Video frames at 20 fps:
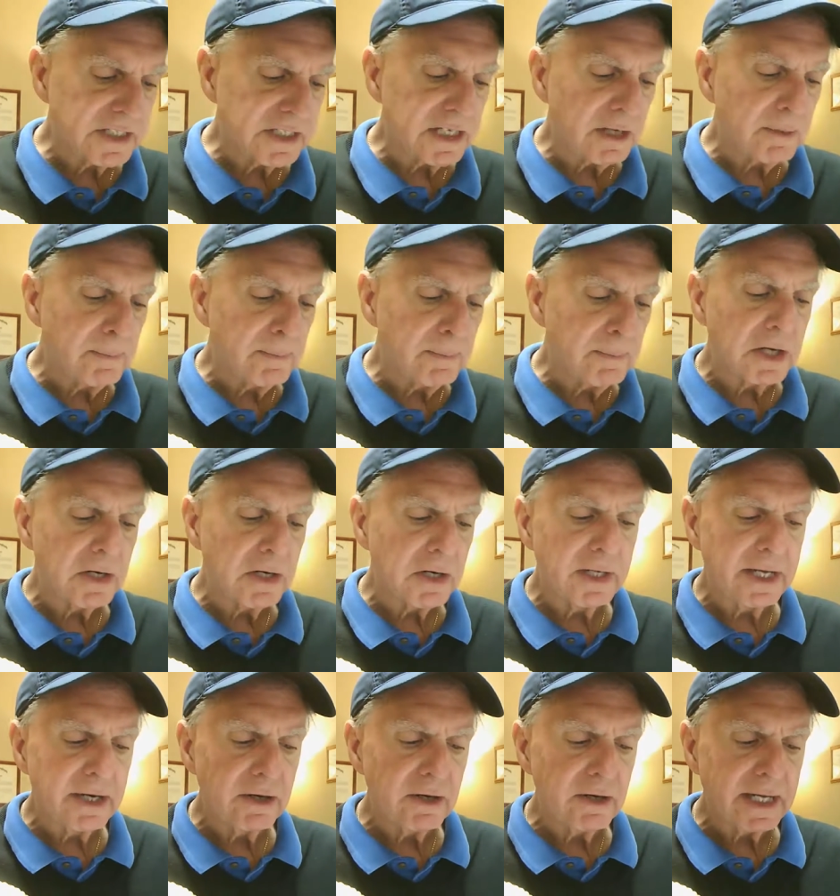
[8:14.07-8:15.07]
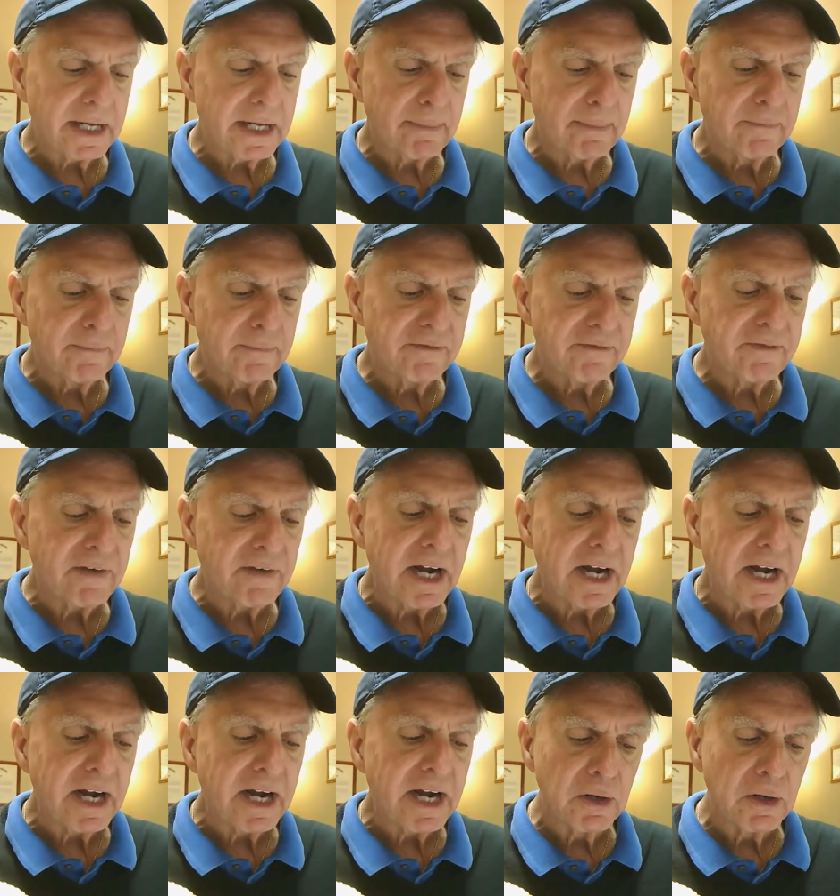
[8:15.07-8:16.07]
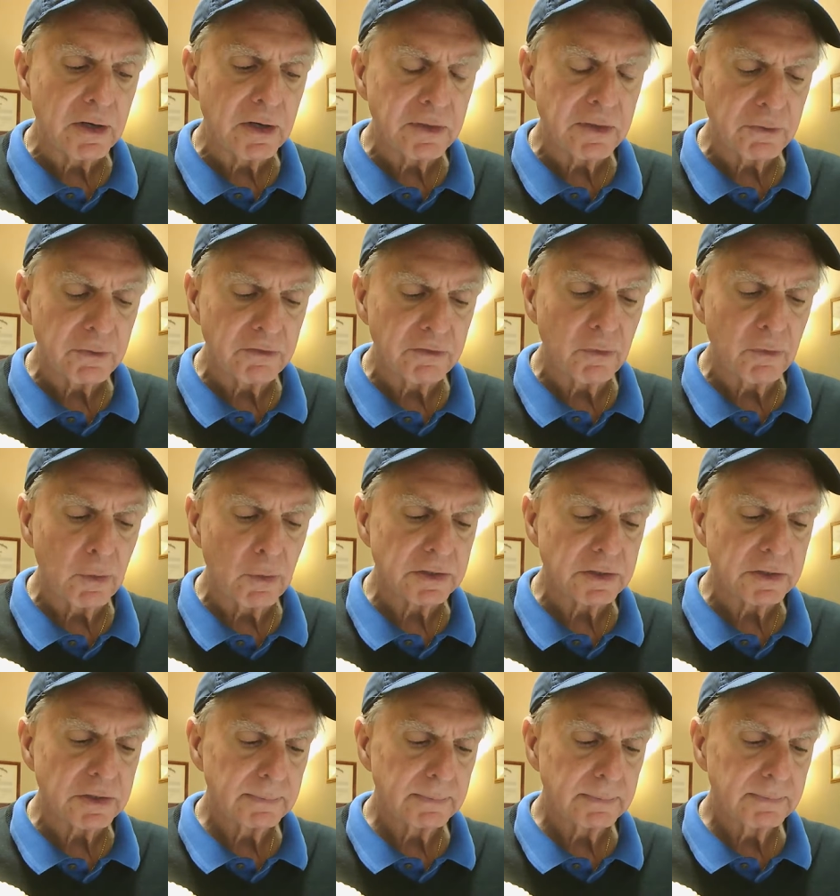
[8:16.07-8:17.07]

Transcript: cell monolayer like a fire burning through a forest.